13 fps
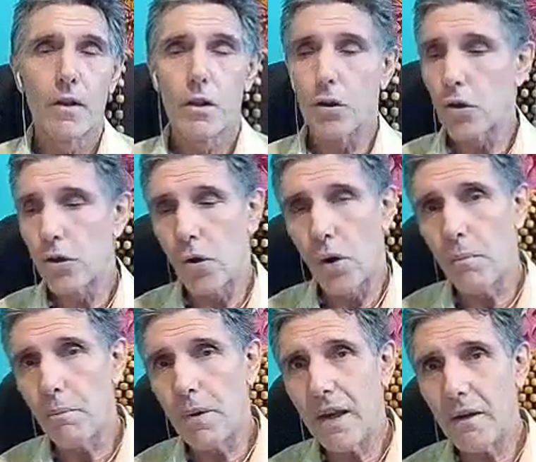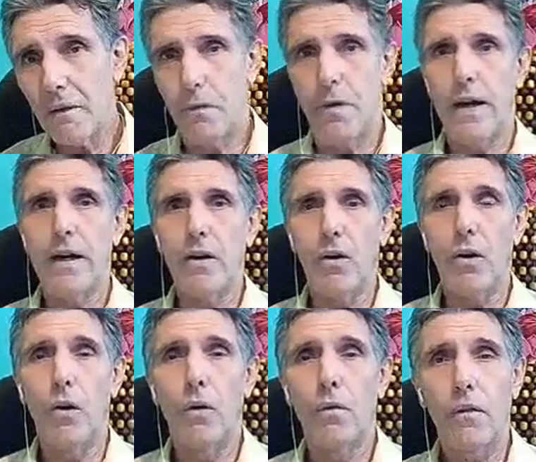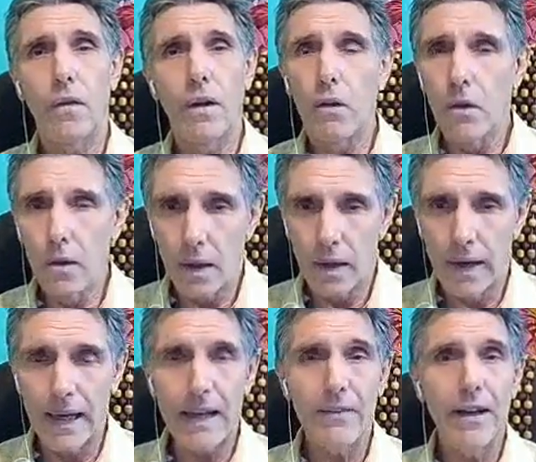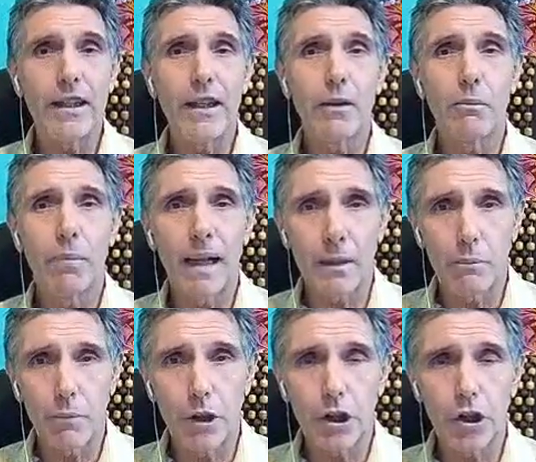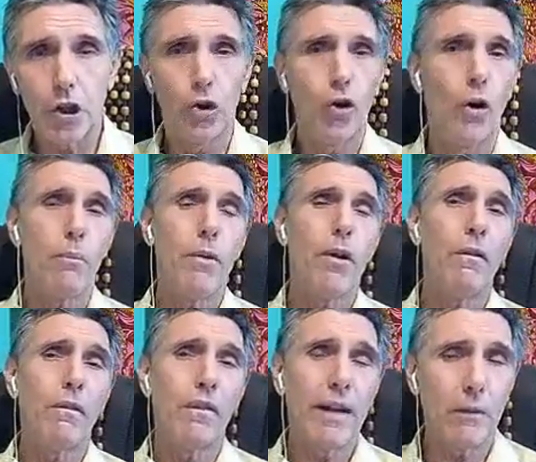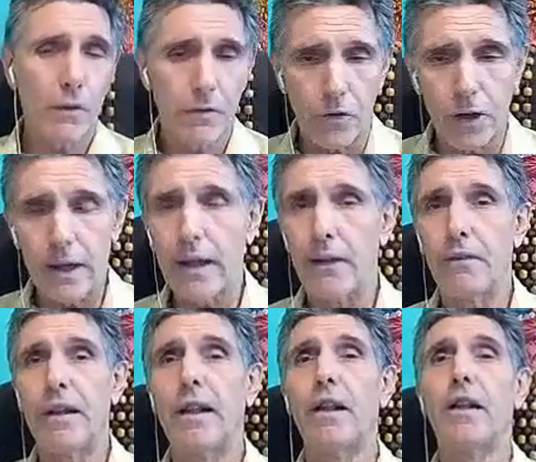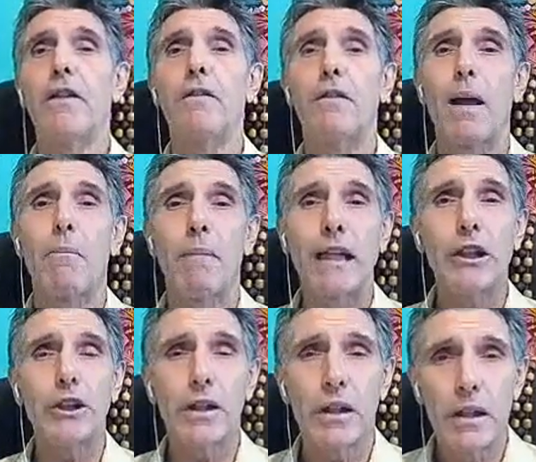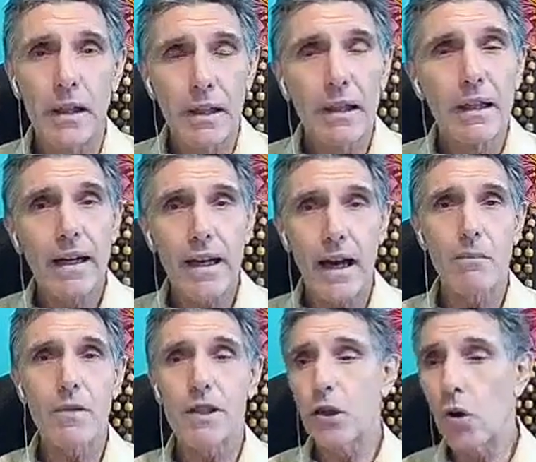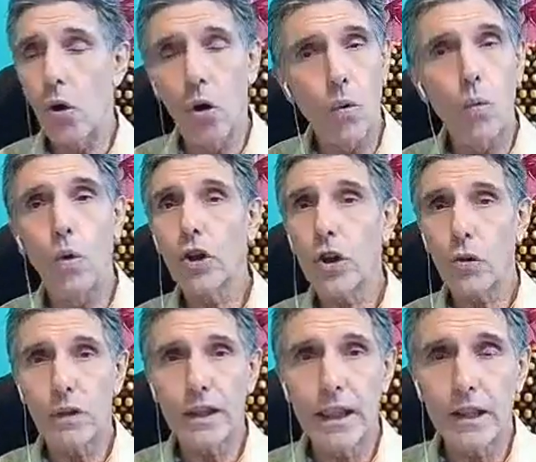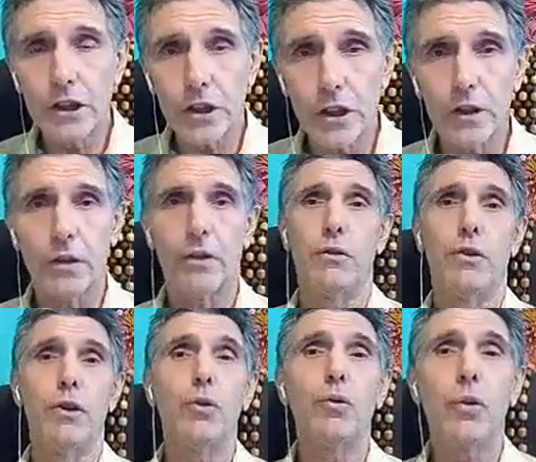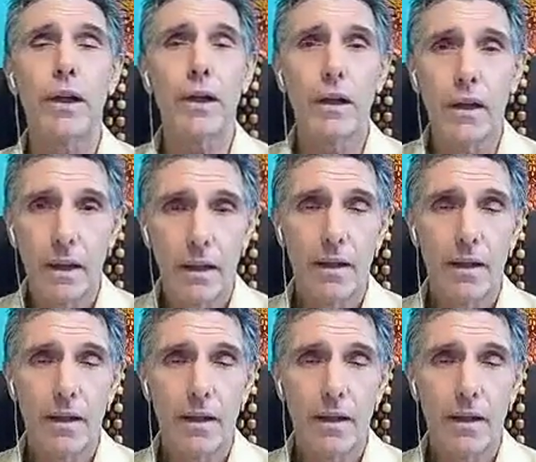So don't be afraid of elevated blood pressure. Don't be afraid if little inflammation comes in or water retention during